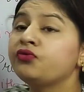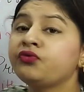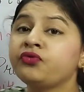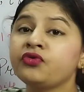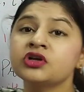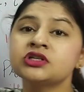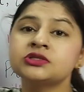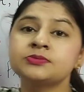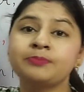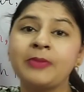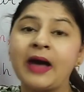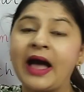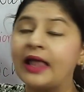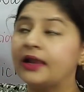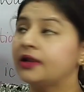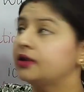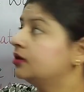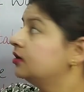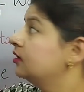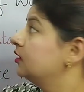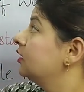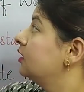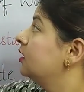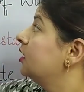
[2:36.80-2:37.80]
Fußball.
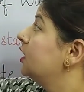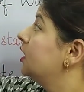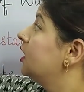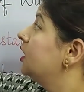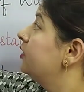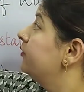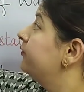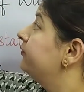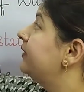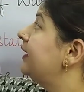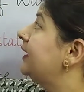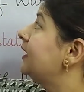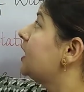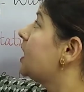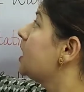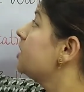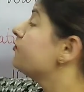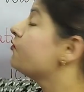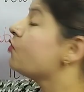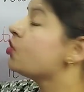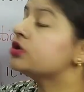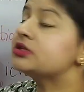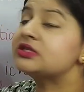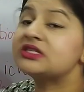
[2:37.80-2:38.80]
When I
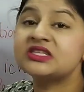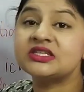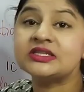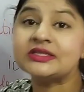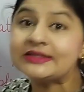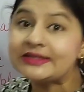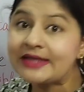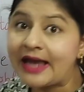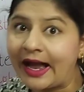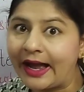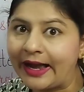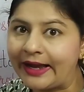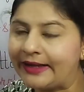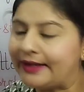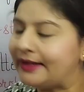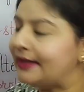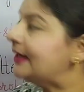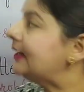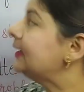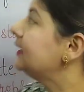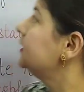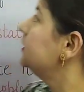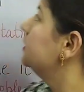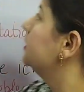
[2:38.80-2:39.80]
was
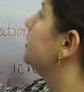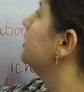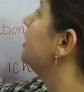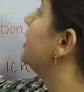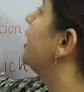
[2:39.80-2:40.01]
child,